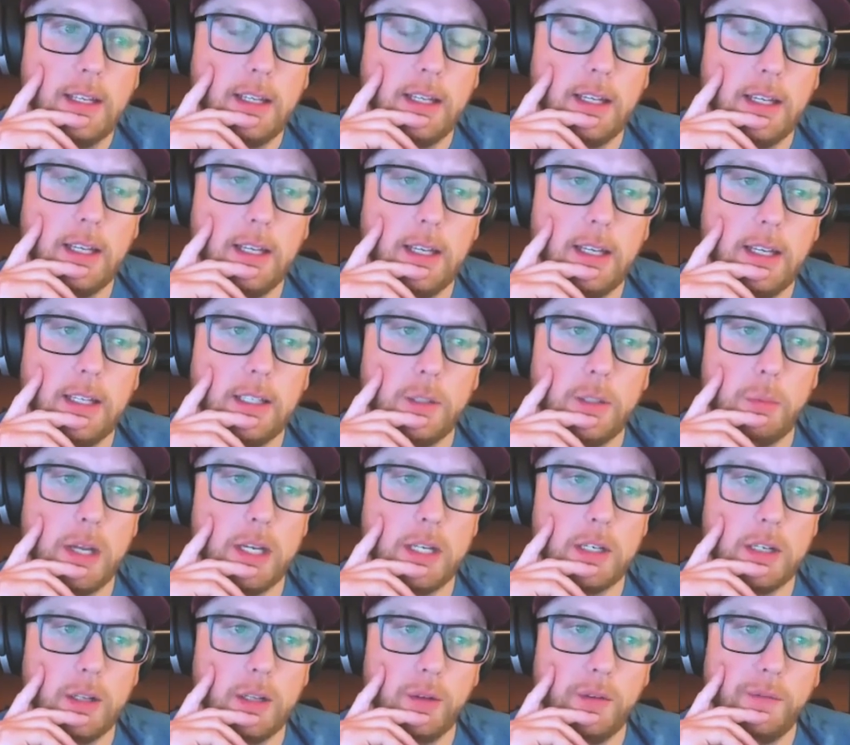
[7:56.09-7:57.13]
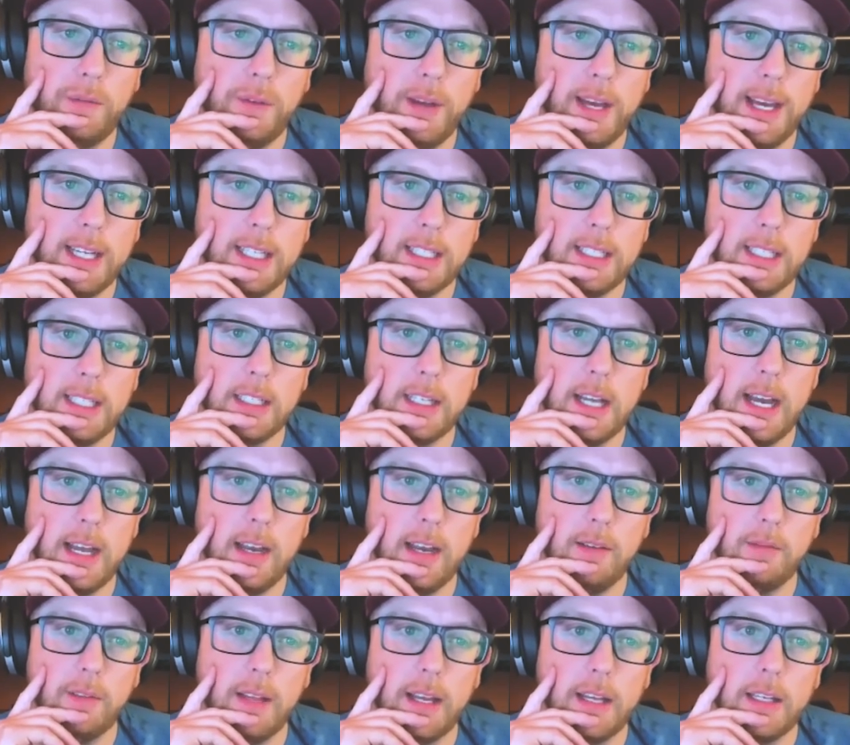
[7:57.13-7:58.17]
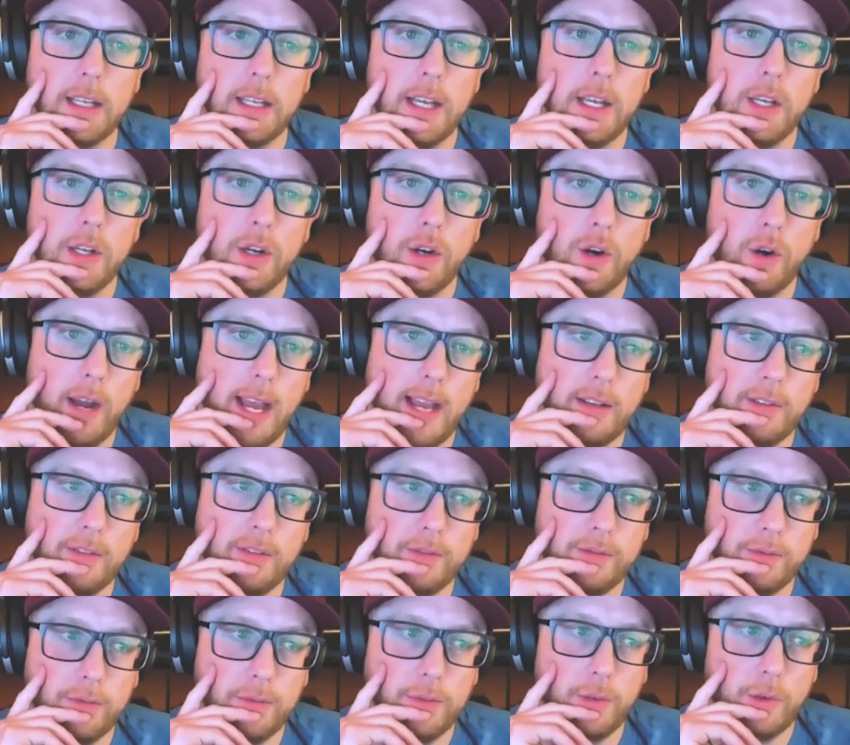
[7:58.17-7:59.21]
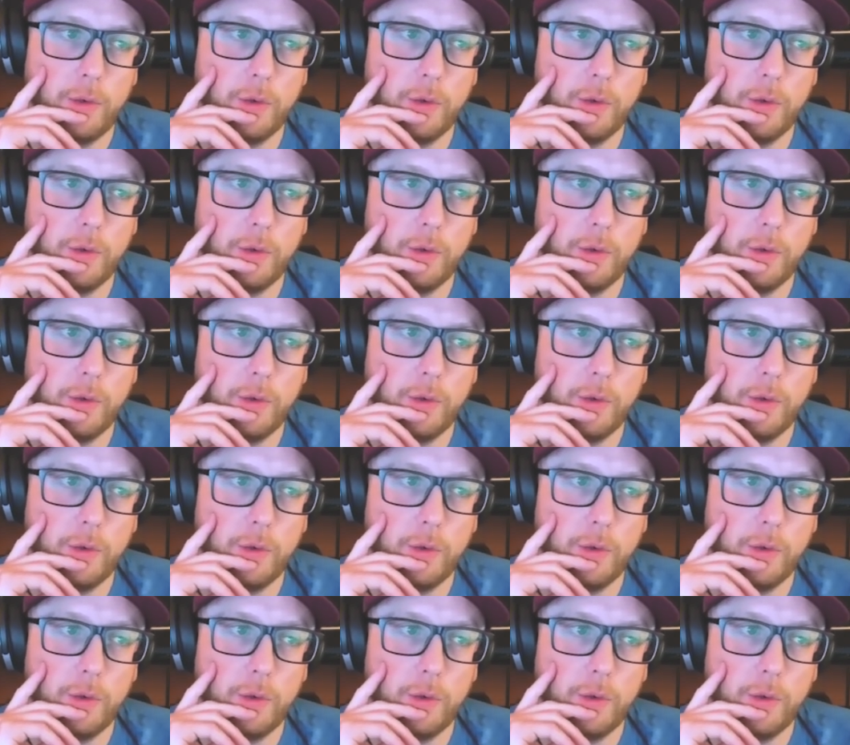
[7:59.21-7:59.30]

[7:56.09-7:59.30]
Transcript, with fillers: uh, special effects and kind of like craft